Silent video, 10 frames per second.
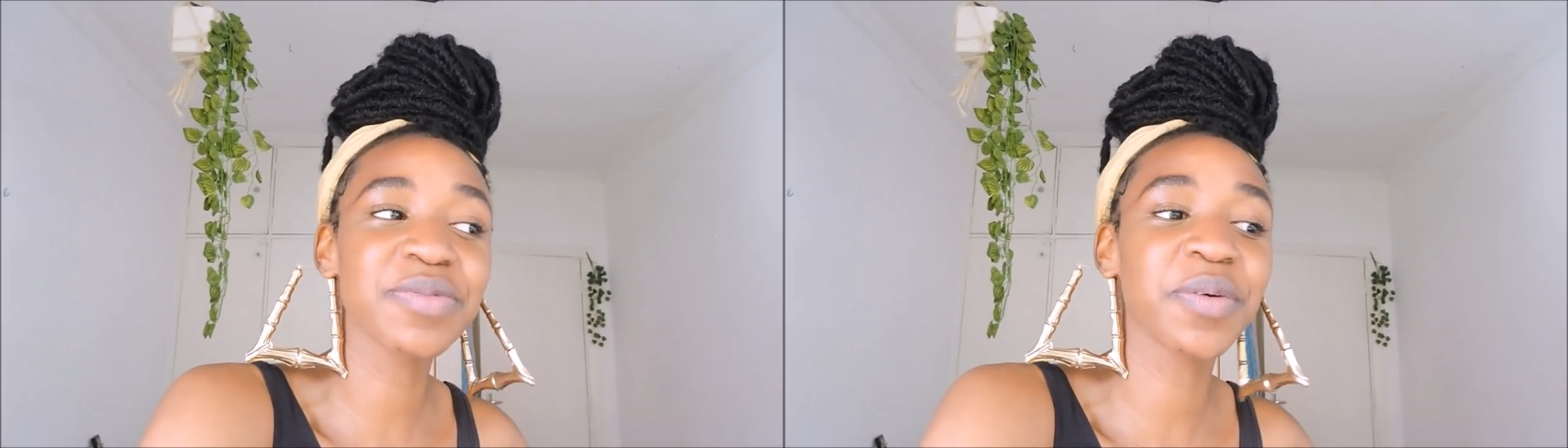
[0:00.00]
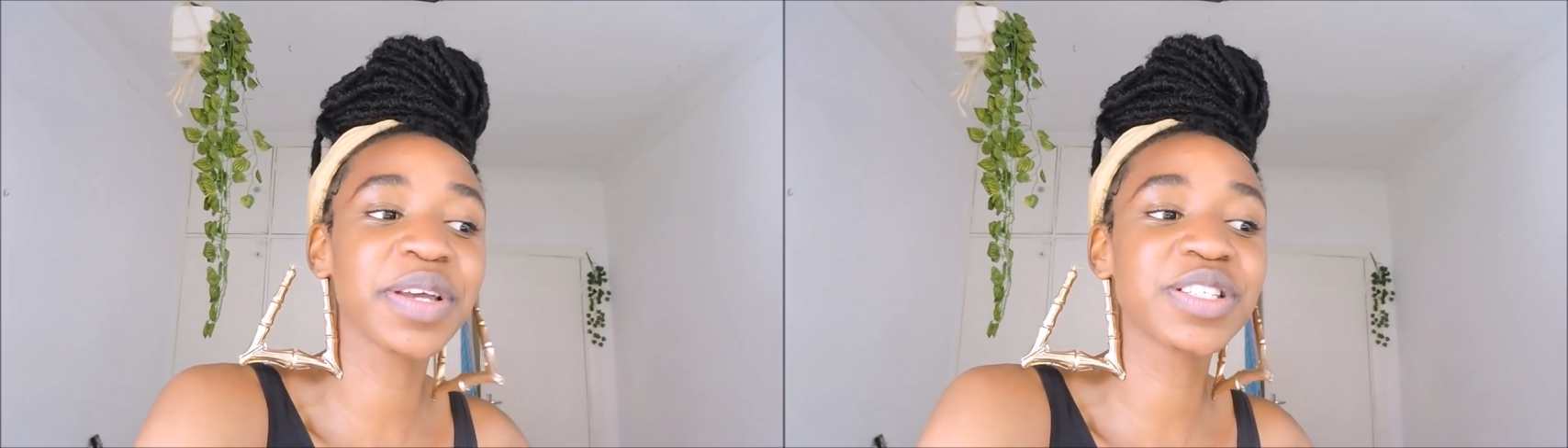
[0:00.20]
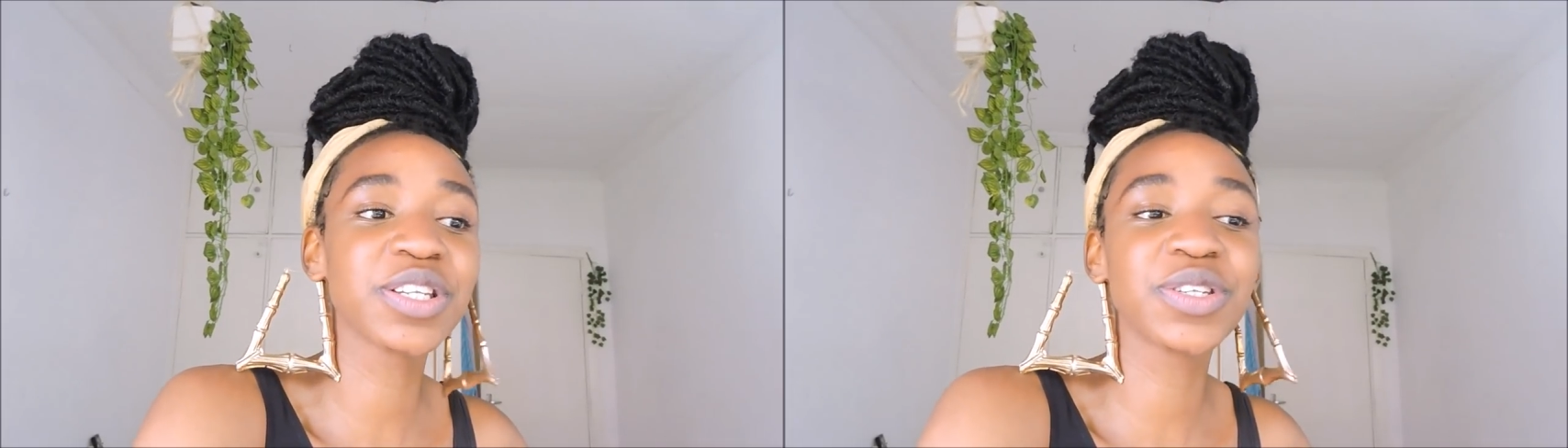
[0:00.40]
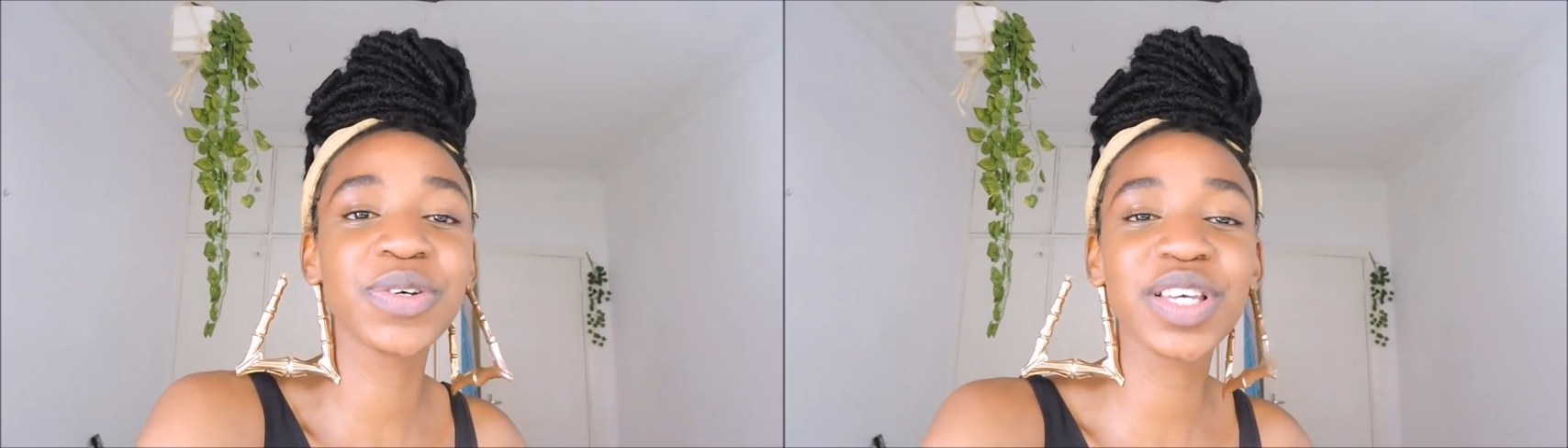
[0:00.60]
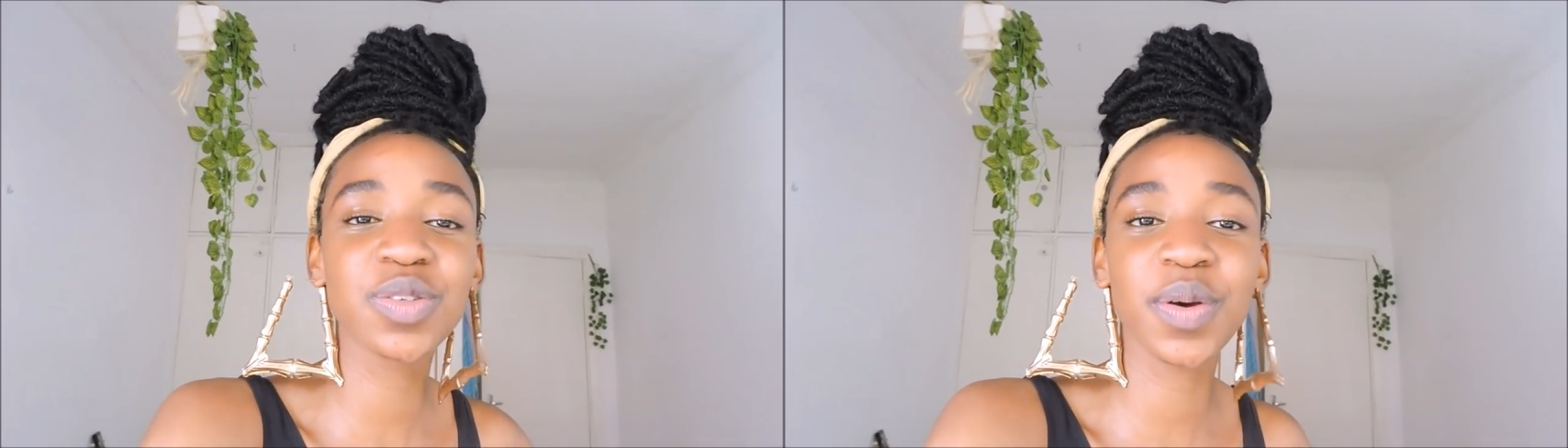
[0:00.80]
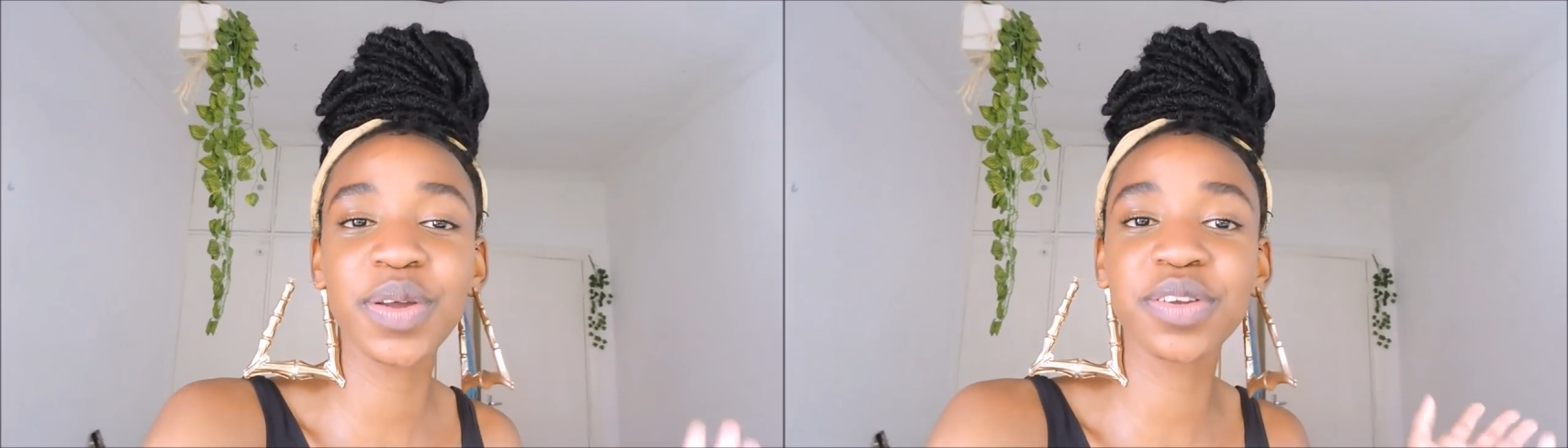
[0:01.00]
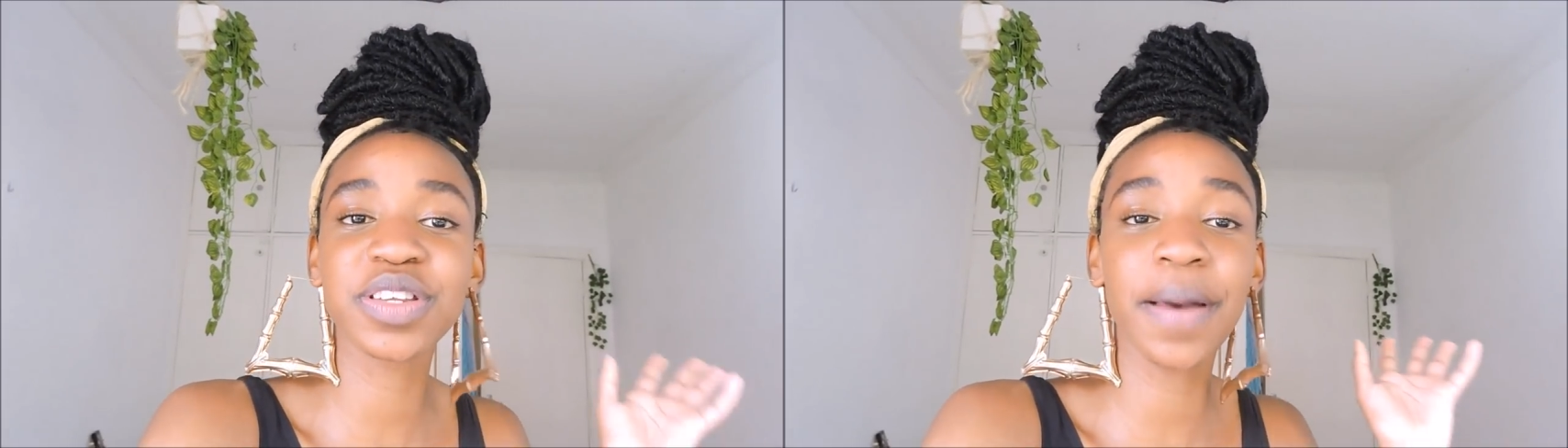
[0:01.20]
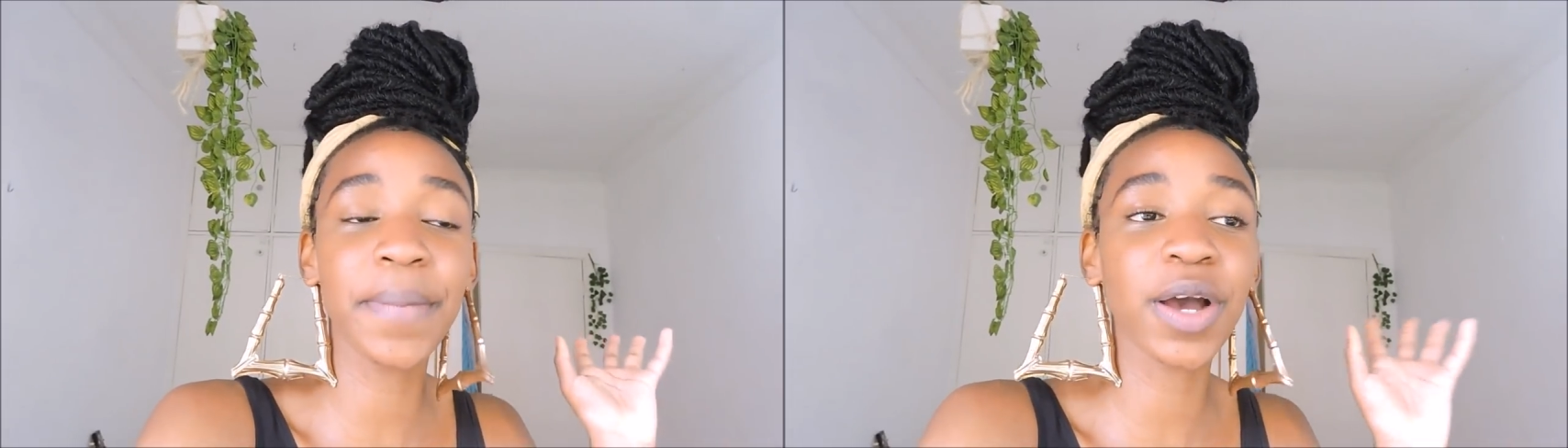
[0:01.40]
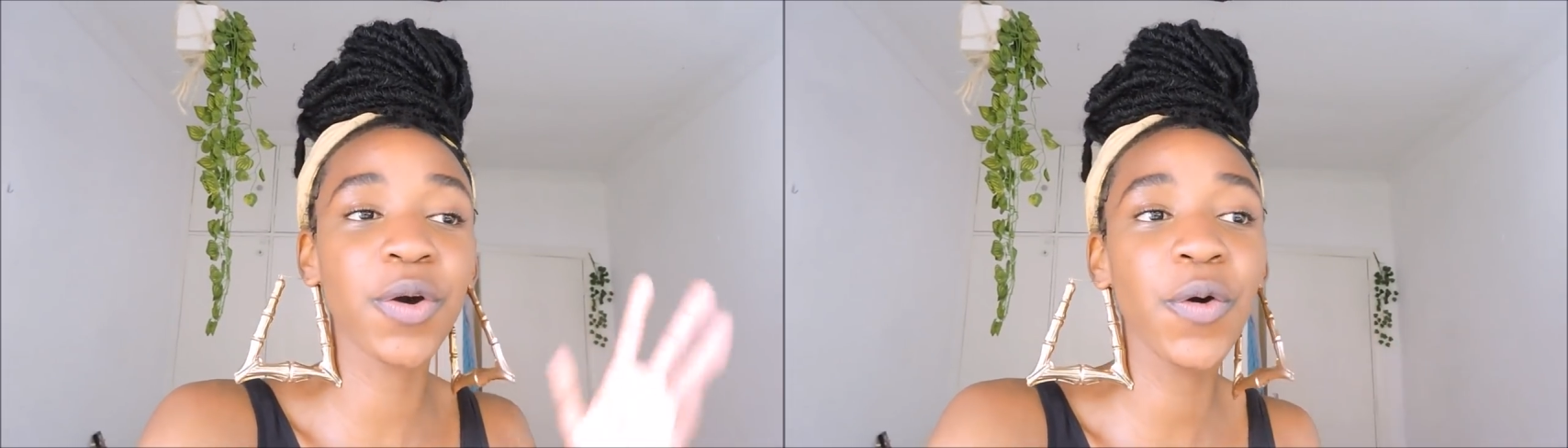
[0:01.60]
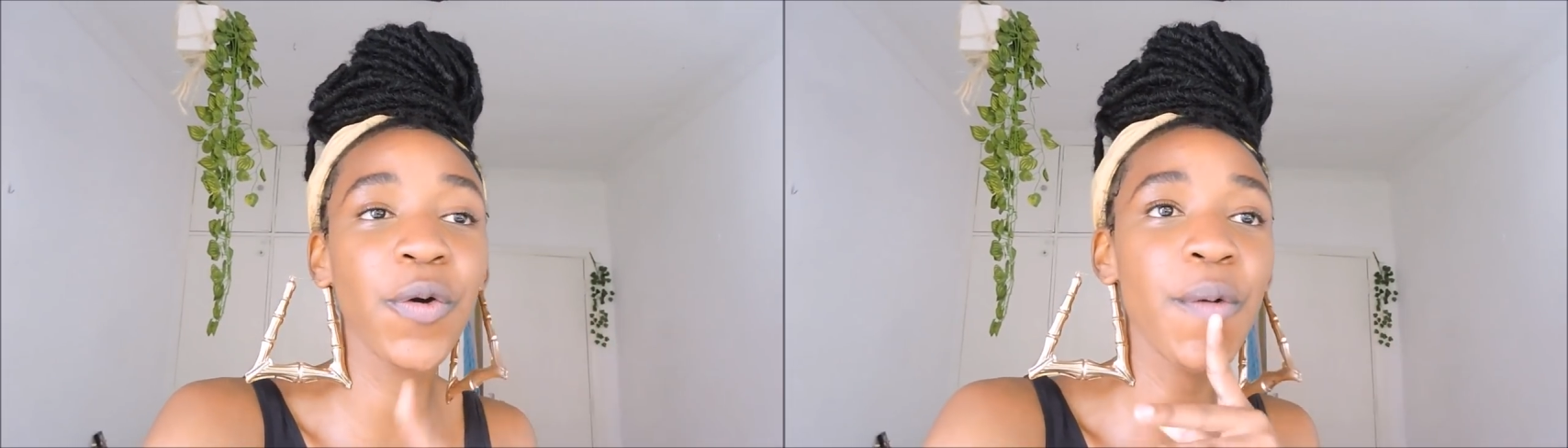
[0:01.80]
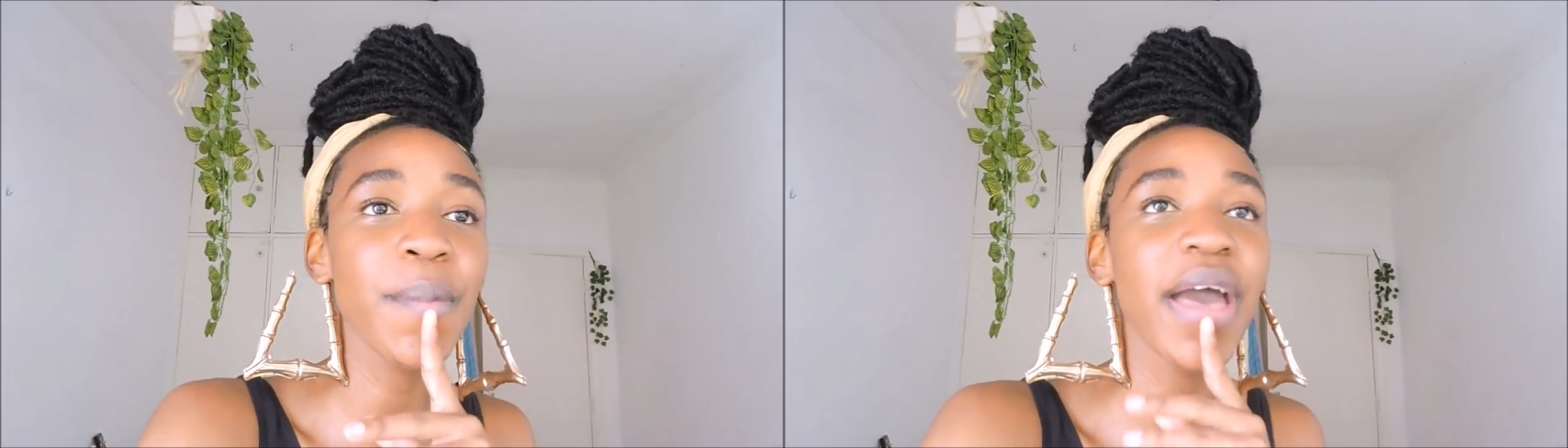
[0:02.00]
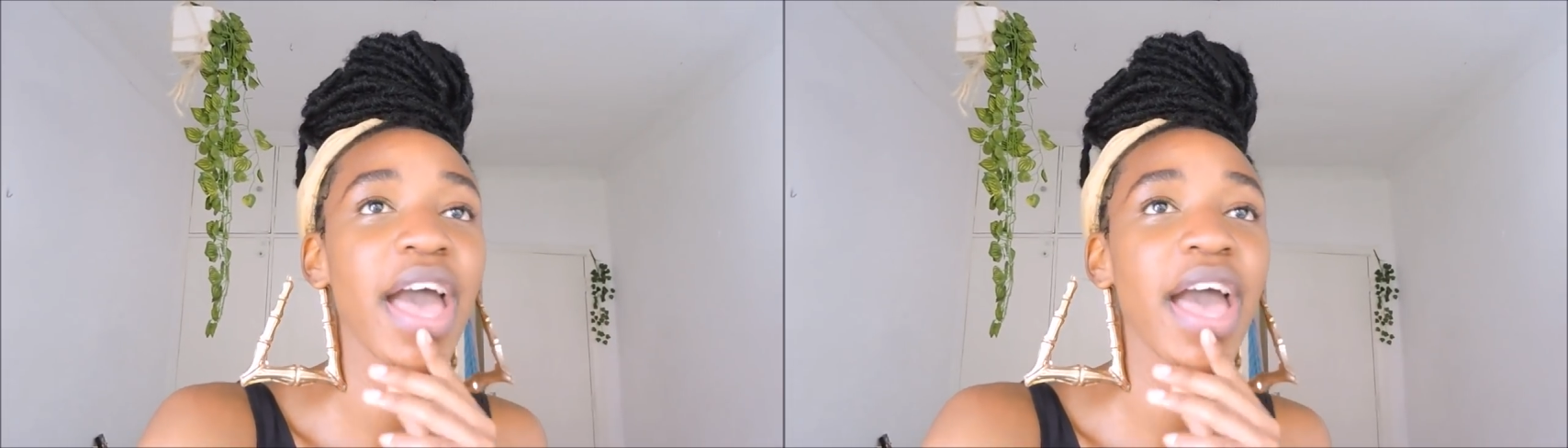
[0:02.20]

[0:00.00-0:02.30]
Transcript: we're going to do is we're going to come back home.